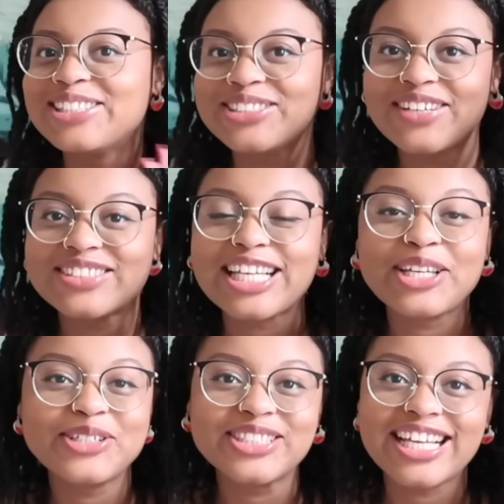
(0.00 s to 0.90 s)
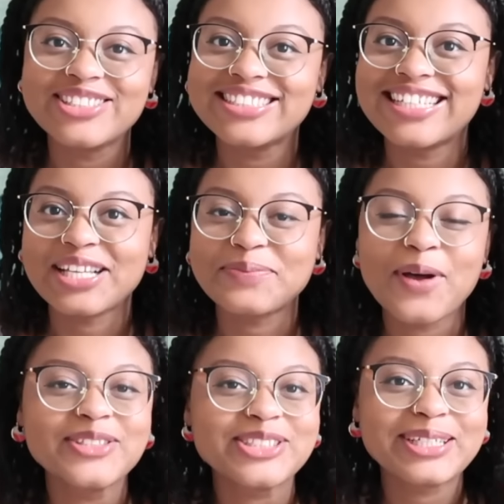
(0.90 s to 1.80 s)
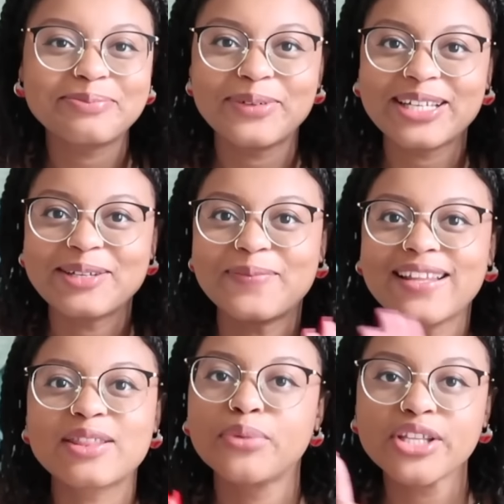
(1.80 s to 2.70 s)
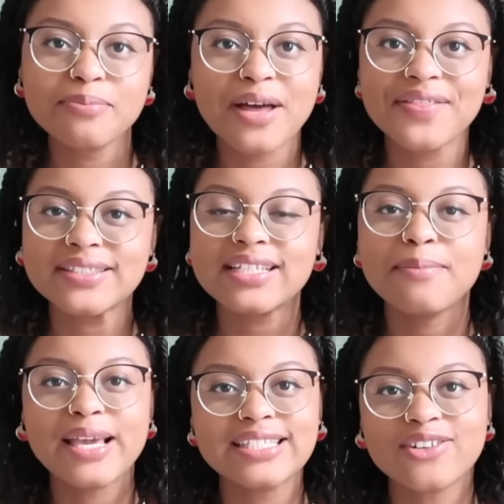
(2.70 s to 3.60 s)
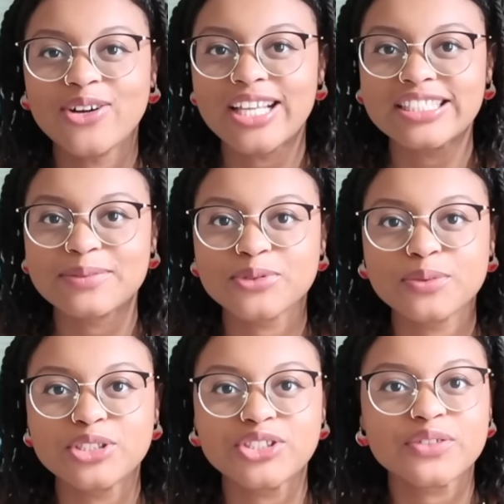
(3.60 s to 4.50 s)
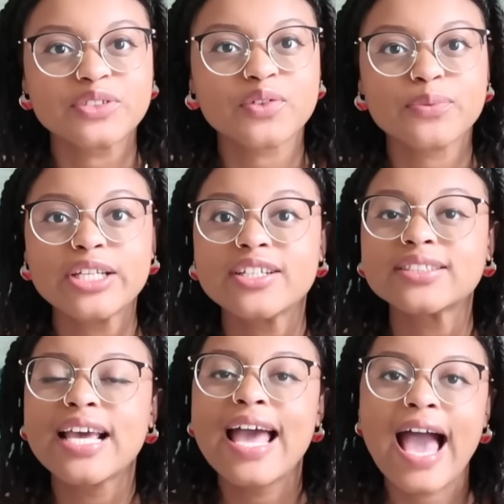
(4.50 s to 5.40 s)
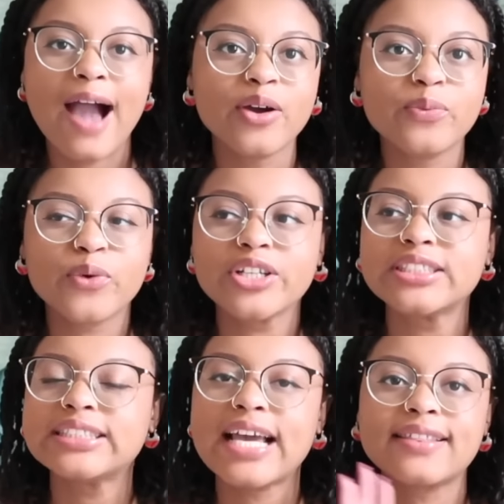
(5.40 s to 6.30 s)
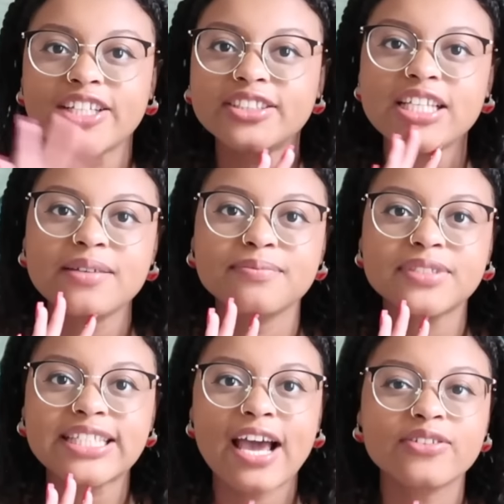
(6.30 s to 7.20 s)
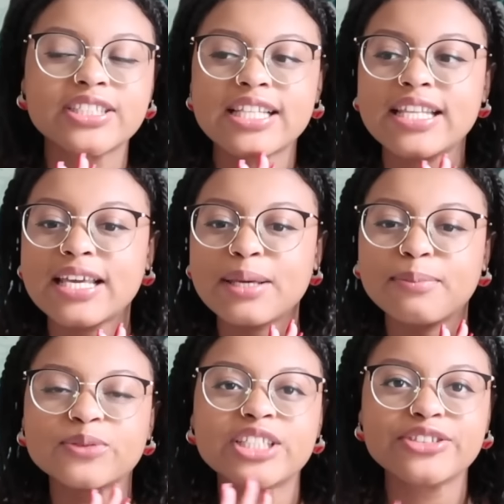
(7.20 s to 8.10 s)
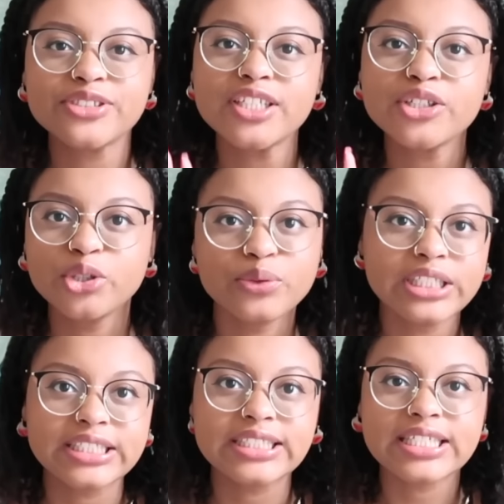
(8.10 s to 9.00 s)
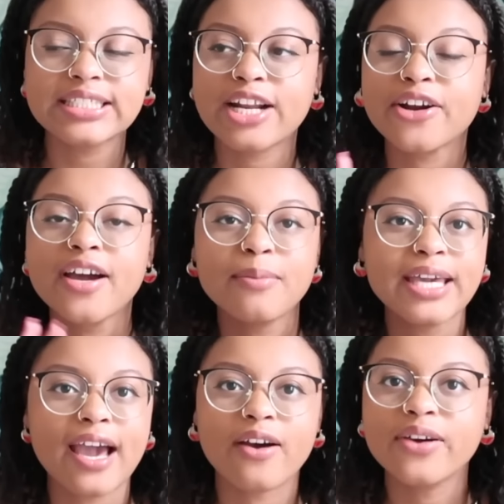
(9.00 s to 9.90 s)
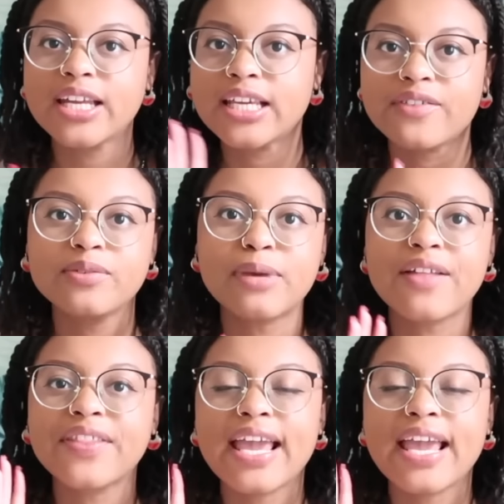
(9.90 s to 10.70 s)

I do just have to say a huge thank you to today's sponsor, Book of the Month. Book of the Month is an amazing online subscription service for readers. How it works is that their team scouts the most interesting new releases that are coming out in a given month